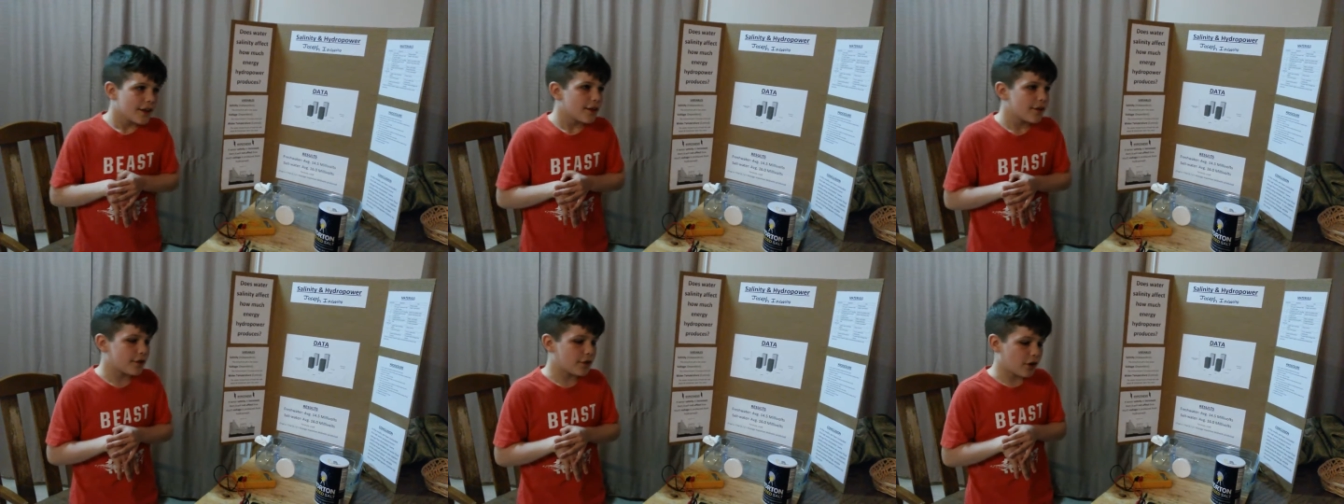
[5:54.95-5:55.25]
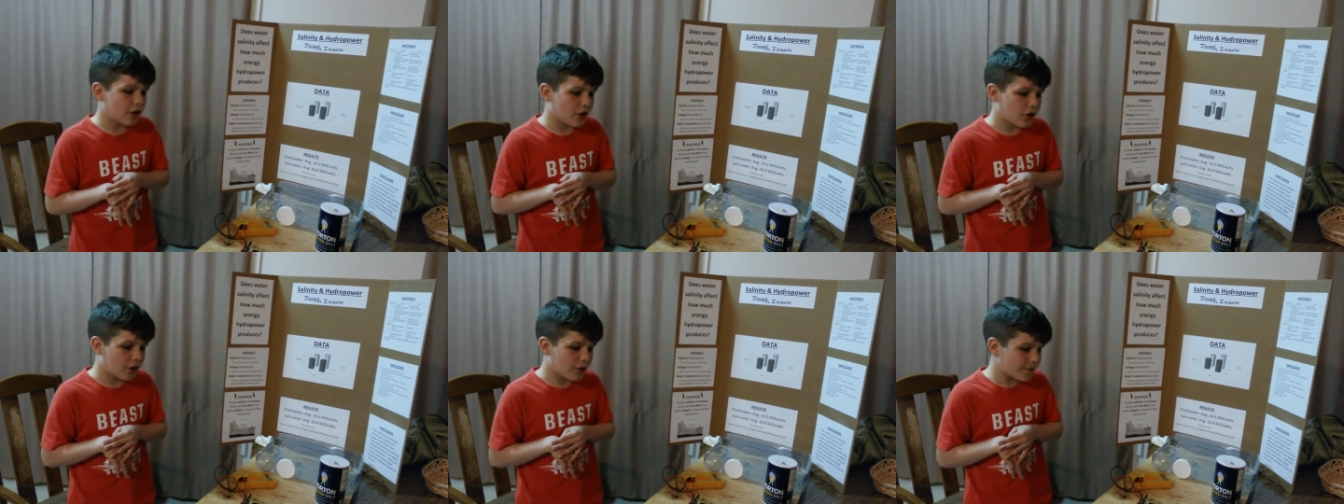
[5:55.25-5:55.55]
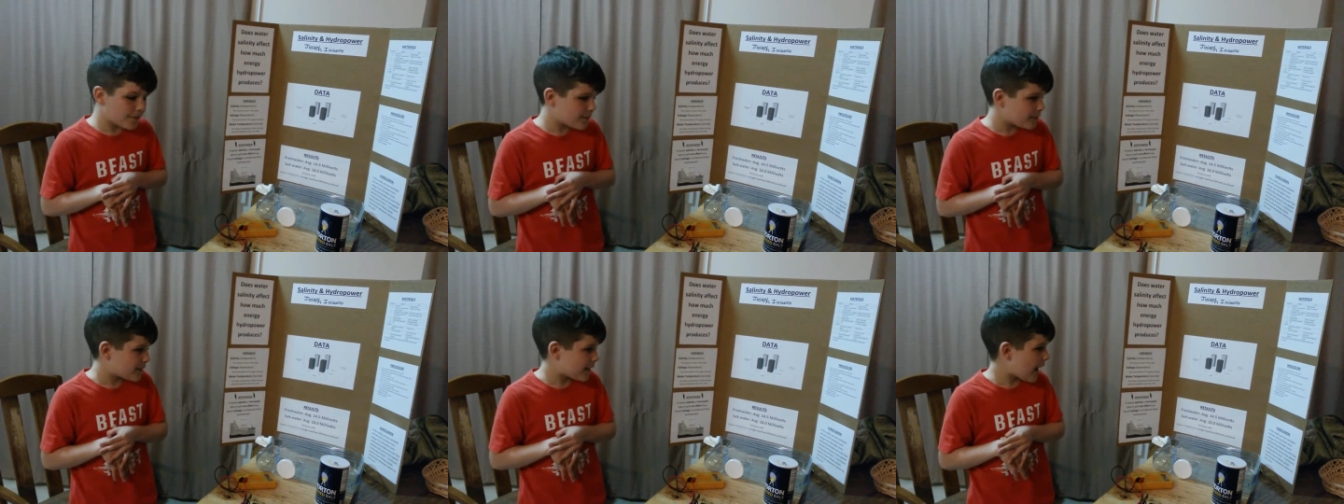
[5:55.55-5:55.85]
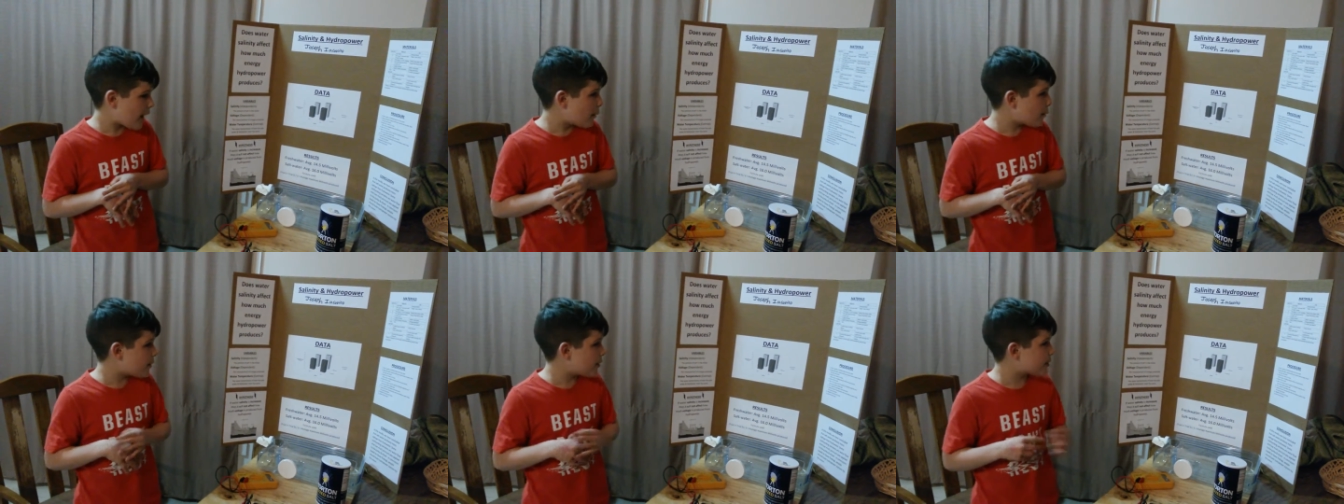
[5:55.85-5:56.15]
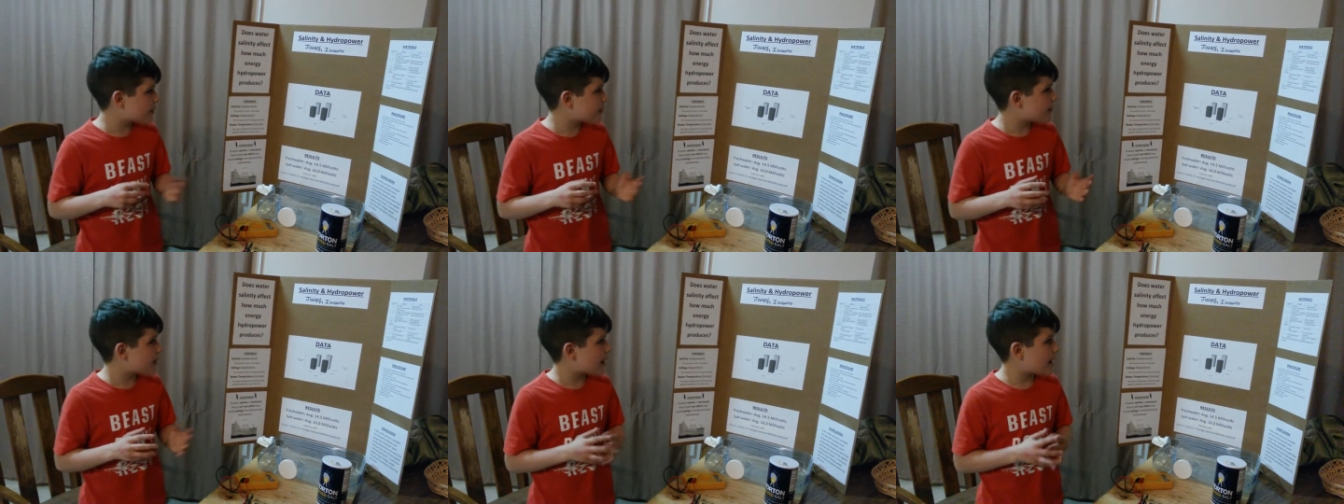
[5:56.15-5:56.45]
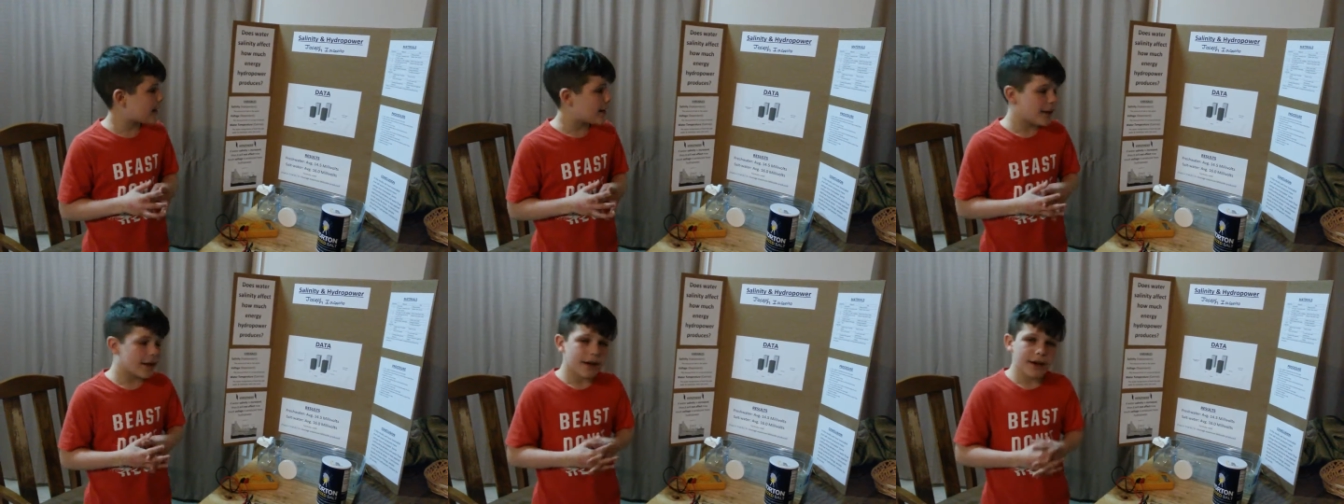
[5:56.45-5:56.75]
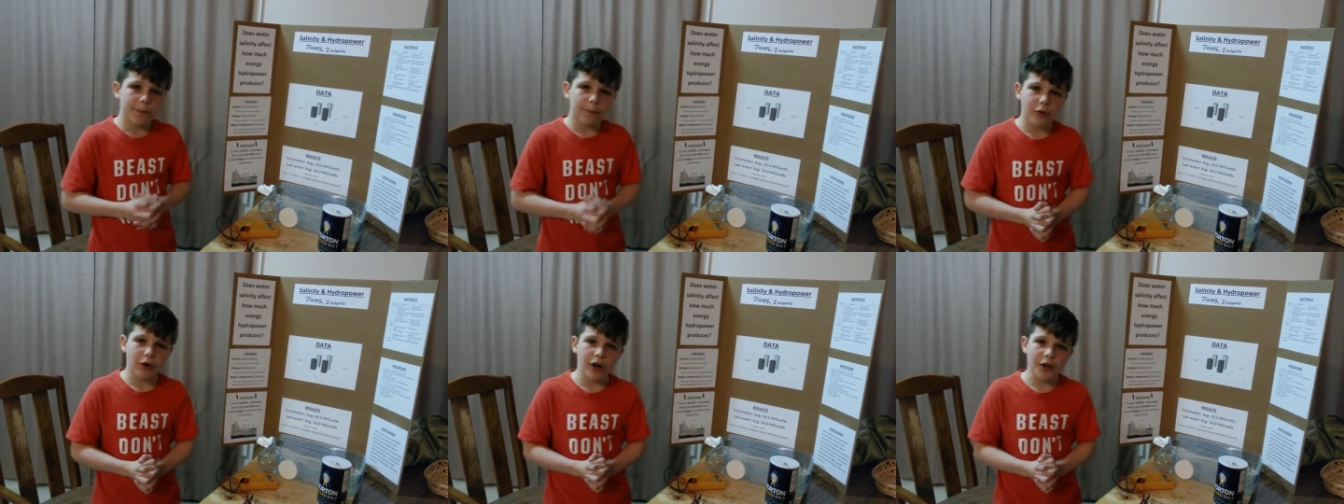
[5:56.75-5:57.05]
So that was my
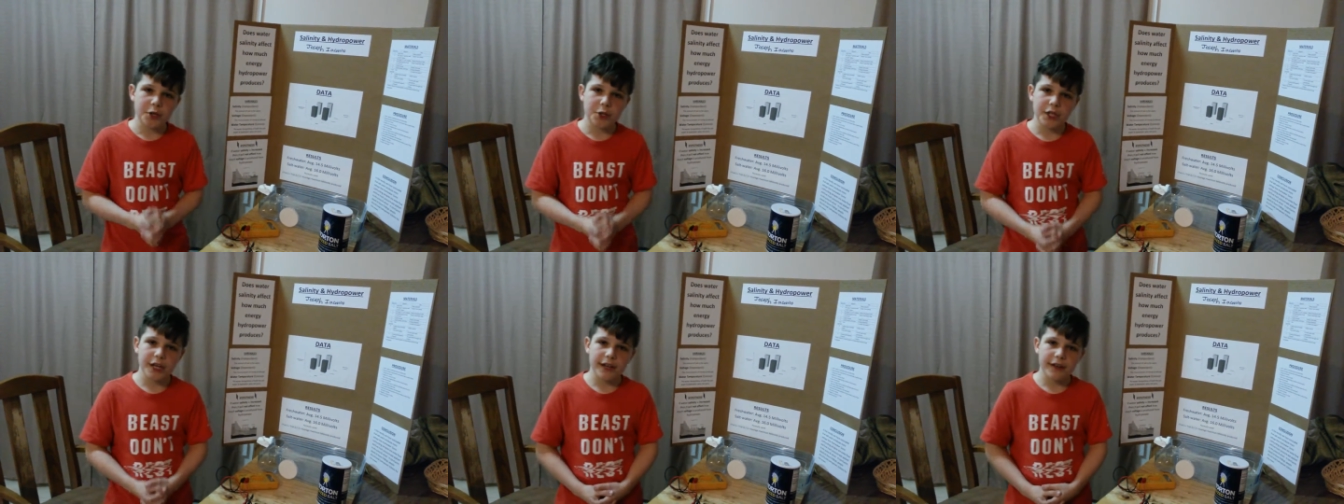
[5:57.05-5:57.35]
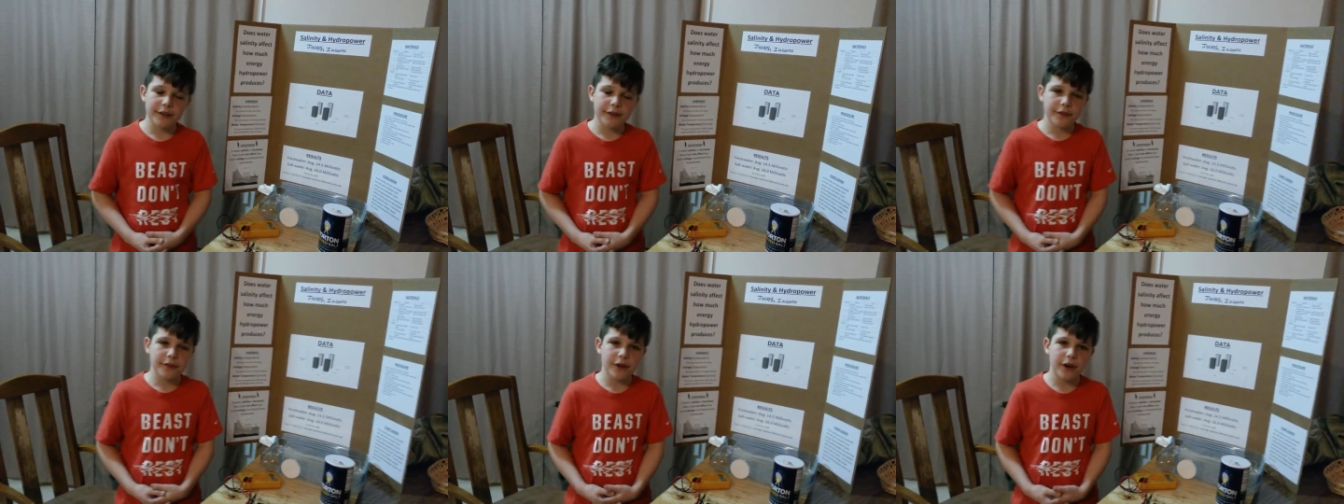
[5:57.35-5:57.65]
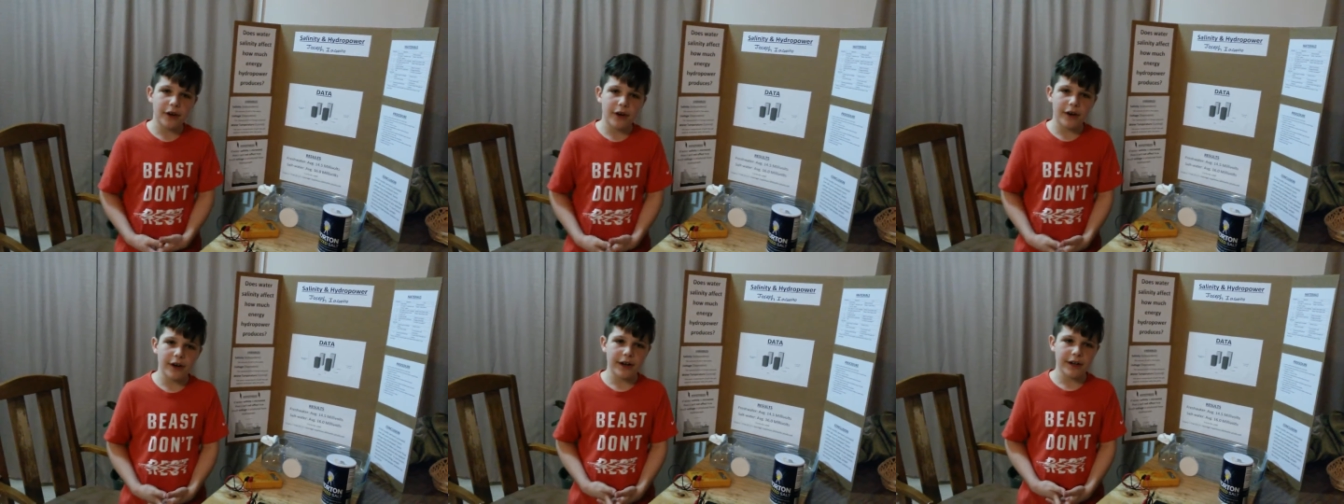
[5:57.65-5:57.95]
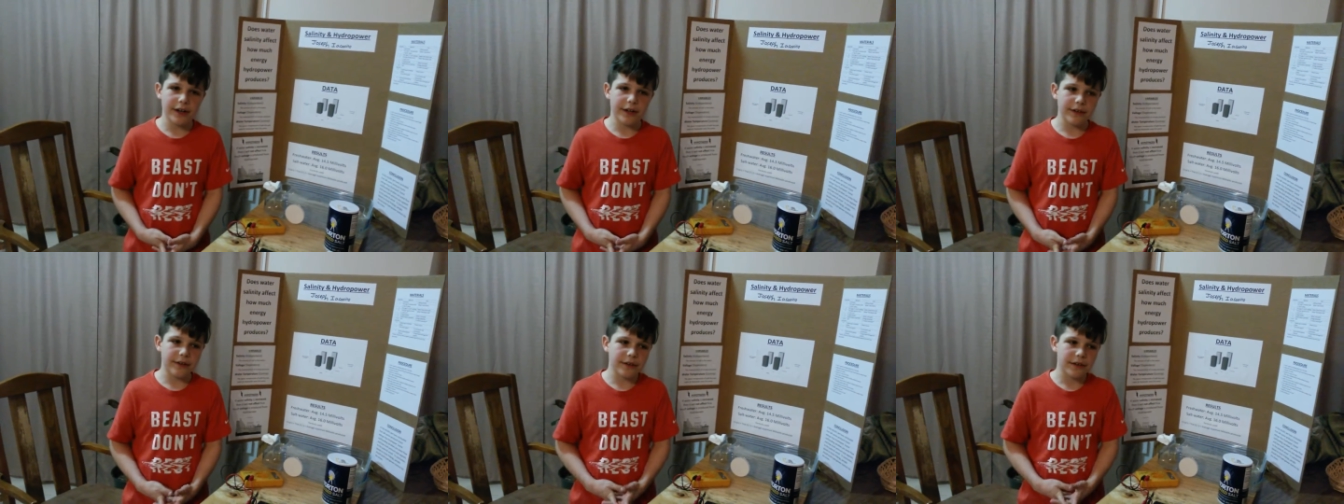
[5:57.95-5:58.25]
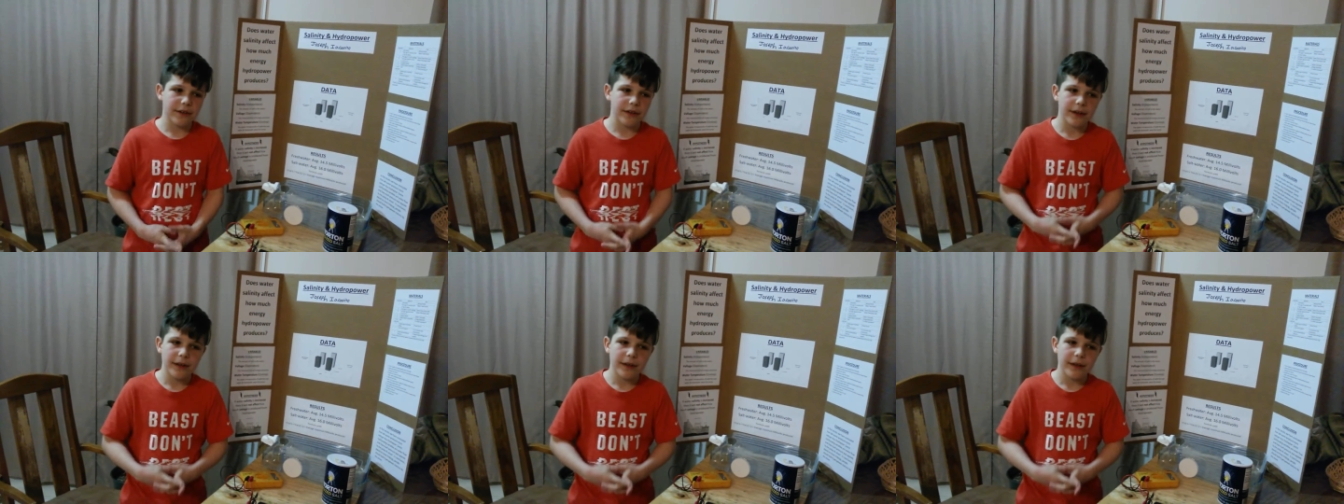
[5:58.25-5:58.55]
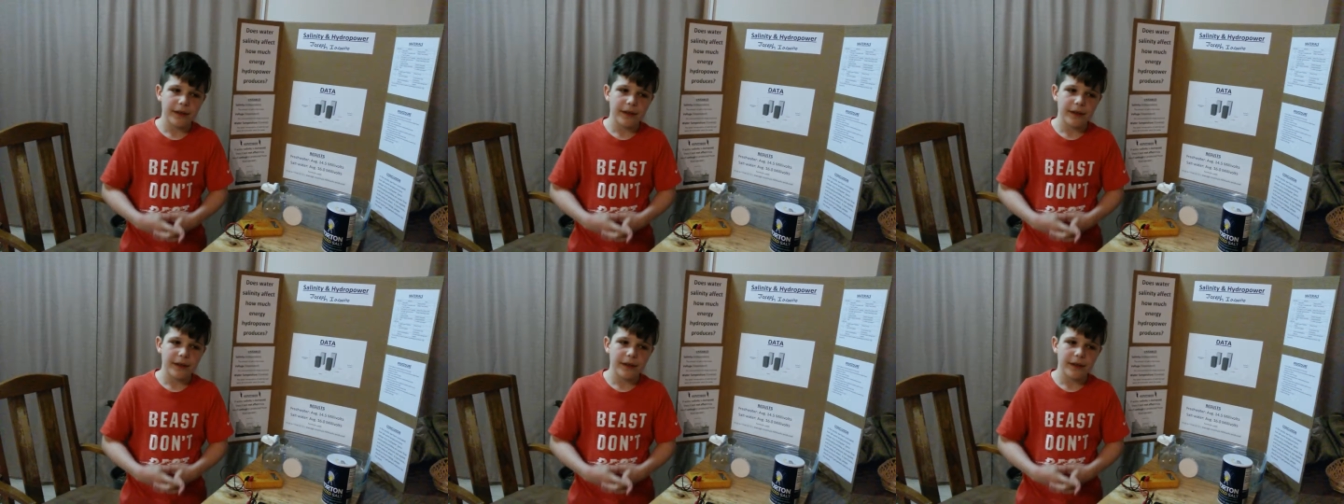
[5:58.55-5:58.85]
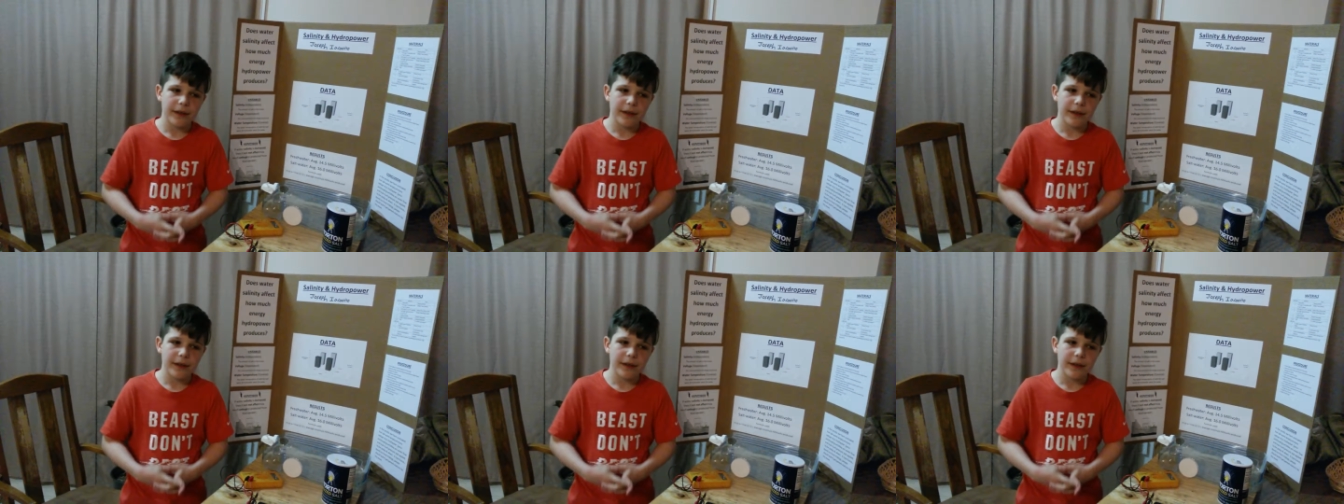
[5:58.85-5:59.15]
project on
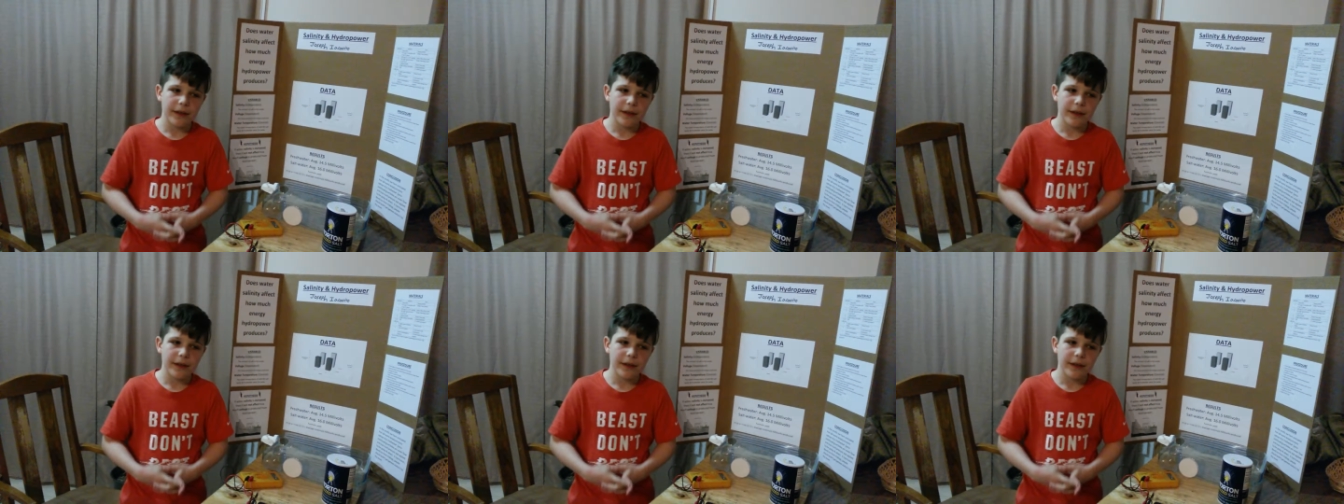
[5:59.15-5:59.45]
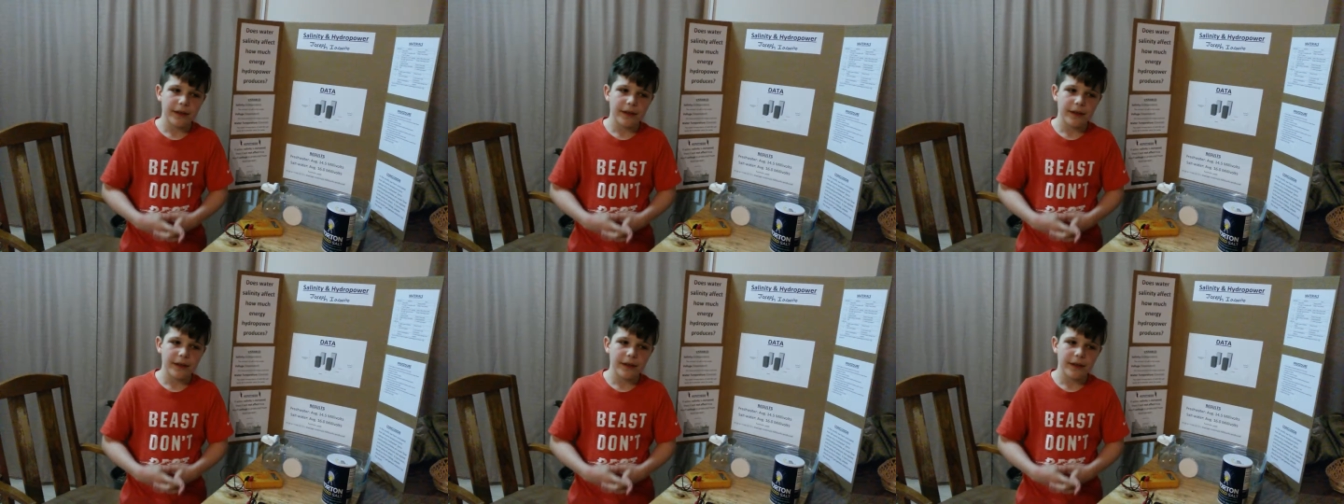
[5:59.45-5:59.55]
salinity and